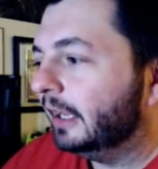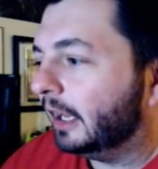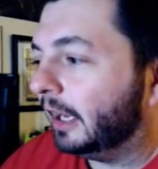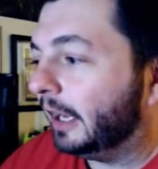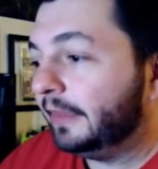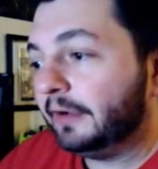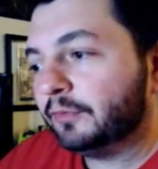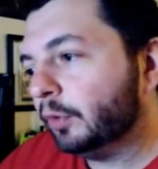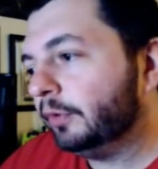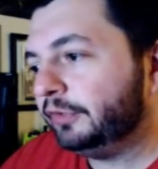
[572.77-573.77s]
Uh, and then of
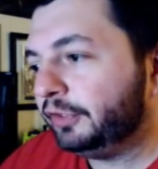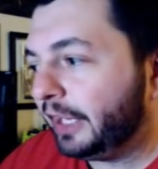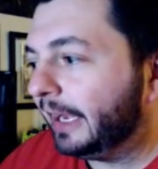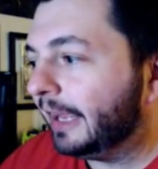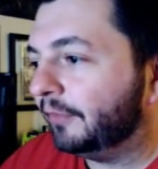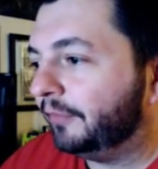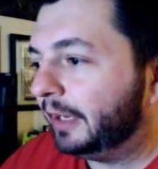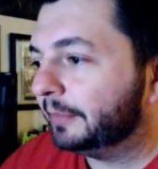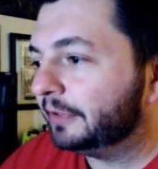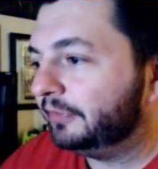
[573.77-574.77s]
course you can't have a
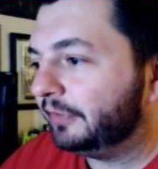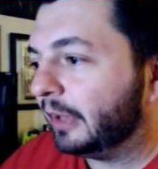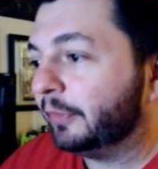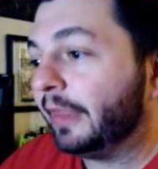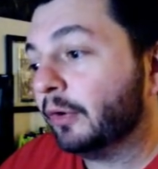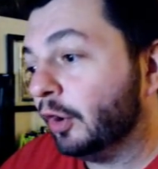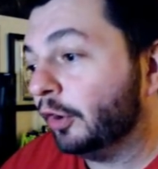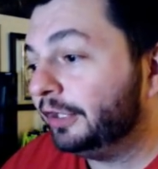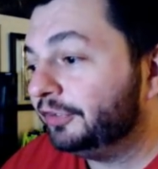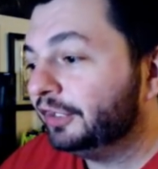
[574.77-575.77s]
Venom set without
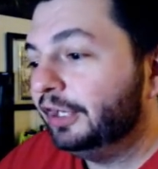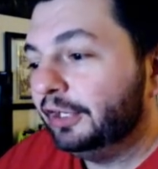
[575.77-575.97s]
Carnage.